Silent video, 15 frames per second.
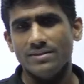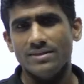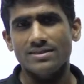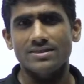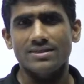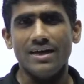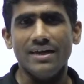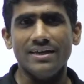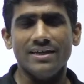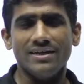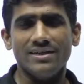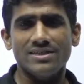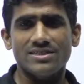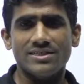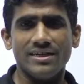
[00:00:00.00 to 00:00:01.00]
yes, I can
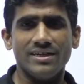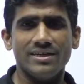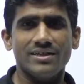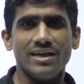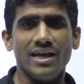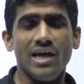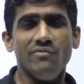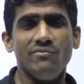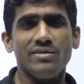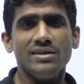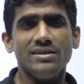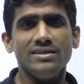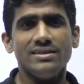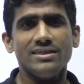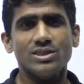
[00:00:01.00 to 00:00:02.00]
understand
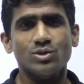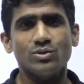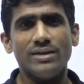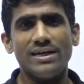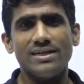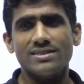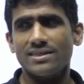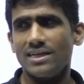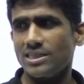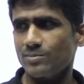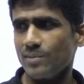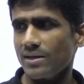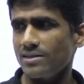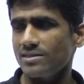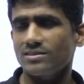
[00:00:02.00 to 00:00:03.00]
every student's
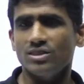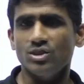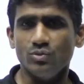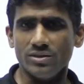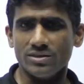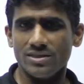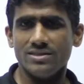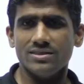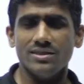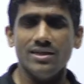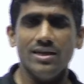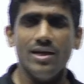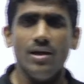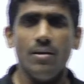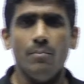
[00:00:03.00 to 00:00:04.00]
parents situations,
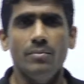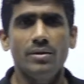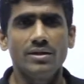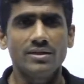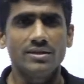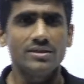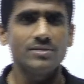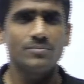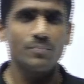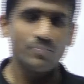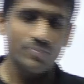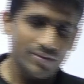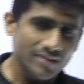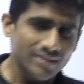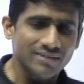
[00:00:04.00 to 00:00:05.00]
but
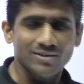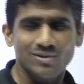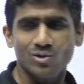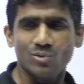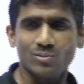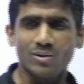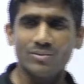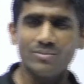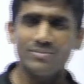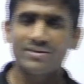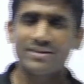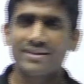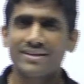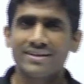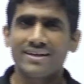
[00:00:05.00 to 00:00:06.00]
no problem.
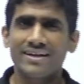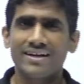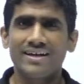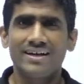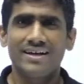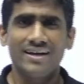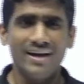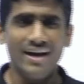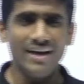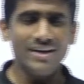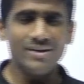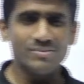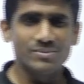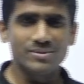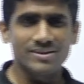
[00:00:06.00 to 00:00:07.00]
I
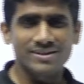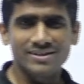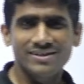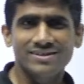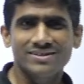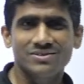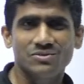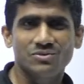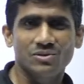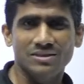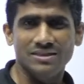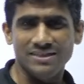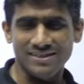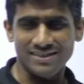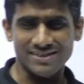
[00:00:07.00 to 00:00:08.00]
am here
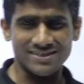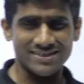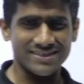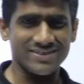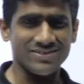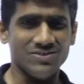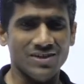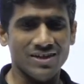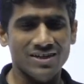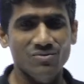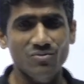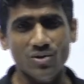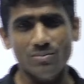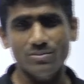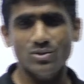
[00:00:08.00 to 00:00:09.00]
for 3 hours, okay,
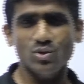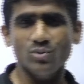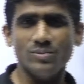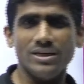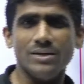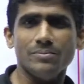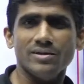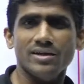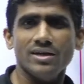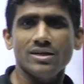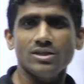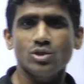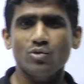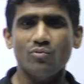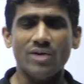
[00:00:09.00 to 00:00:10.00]
from 2 p.m.
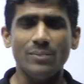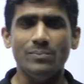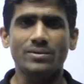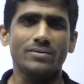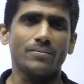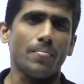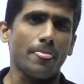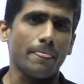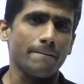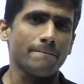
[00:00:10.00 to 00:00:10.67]
to 5 p.m.